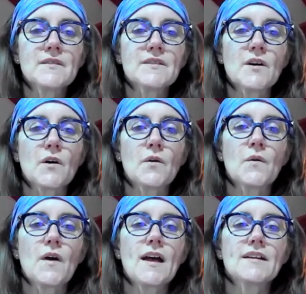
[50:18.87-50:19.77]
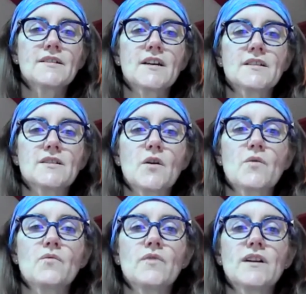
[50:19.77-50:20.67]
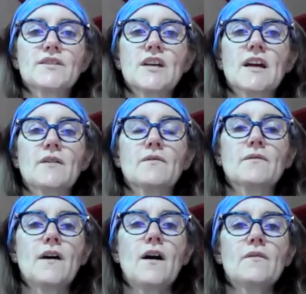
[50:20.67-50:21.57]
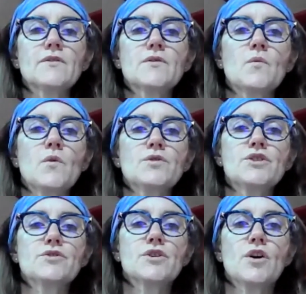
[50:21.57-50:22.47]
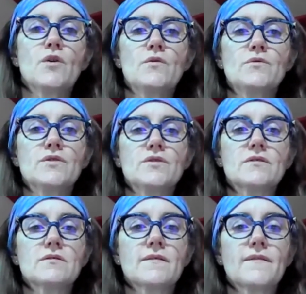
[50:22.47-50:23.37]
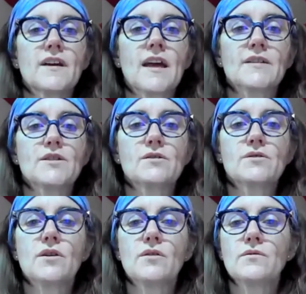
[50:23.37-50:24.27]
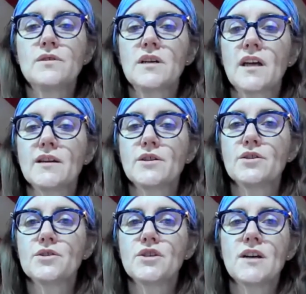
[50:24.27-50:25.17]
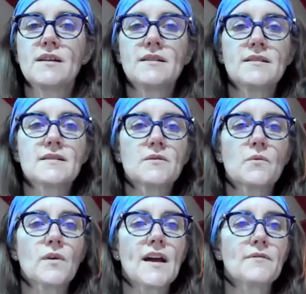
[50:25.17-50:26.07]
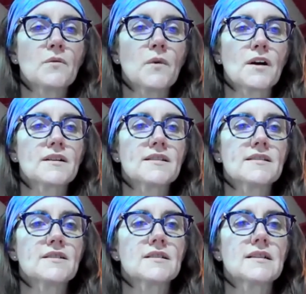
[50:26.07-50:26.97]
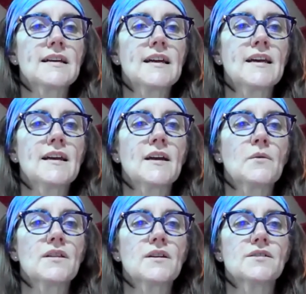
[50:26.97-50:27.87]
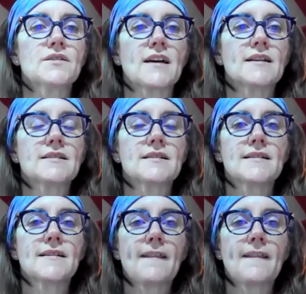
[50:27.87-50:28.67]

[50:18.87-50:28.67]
So just reaching towards your toes. You catch your toes, you catch your shins, whatever works, and just leading with your chest.